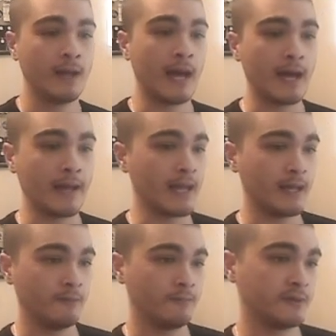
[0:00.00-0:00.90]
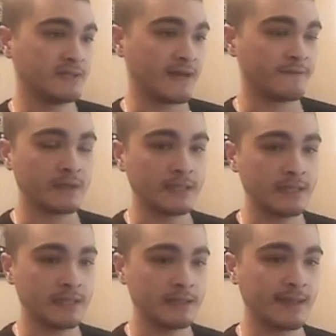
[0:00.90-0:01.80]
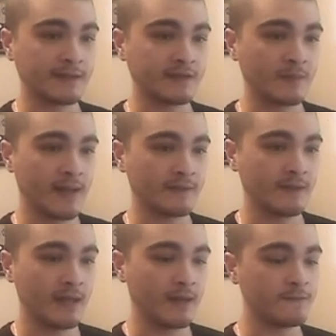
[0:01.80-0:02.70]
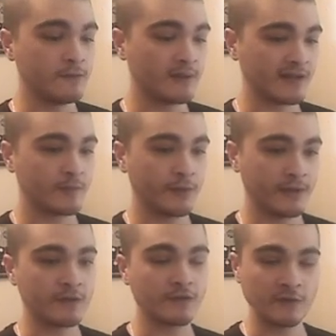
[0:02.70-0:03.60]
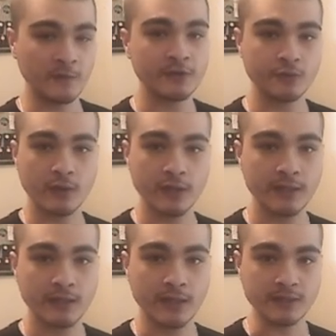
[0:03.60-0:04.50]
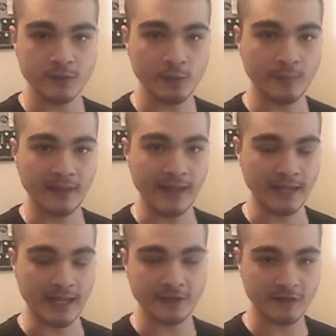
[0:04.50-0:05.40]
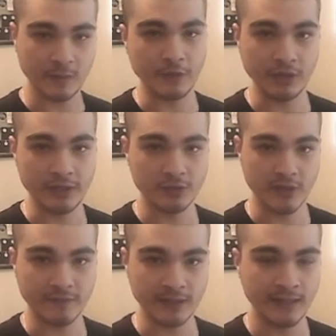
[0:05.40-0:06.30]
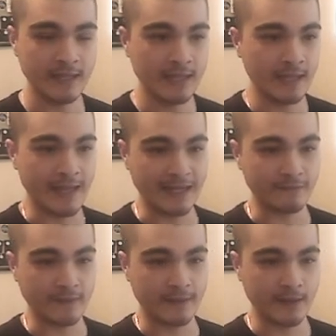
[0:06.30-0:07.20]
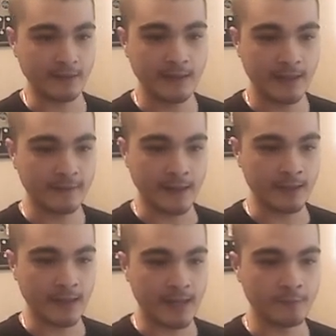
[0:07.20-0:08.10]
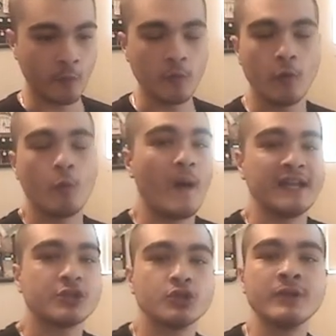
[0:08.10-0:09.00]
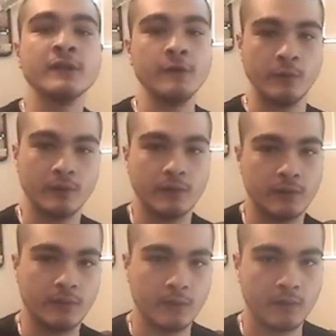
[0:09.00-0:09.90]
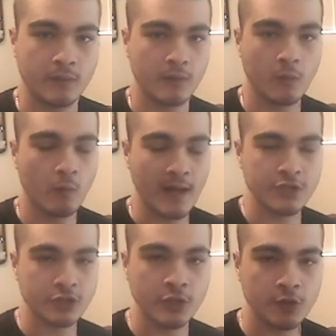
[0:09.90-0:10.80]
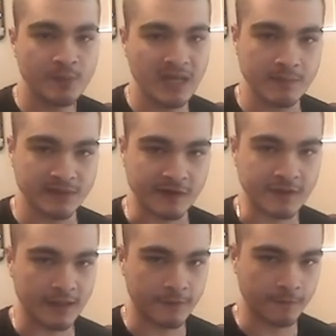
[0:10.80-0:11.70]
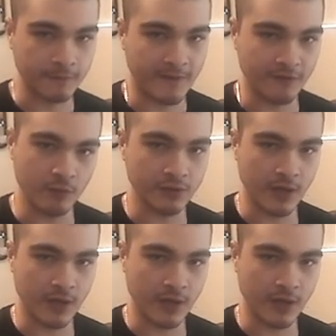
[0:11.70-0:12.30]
I would definitely expect, if you guys put in so much work into a planet and it's community driven and everything, then why shouldn't you? Why shouldn't you be able to sell it for $5 more?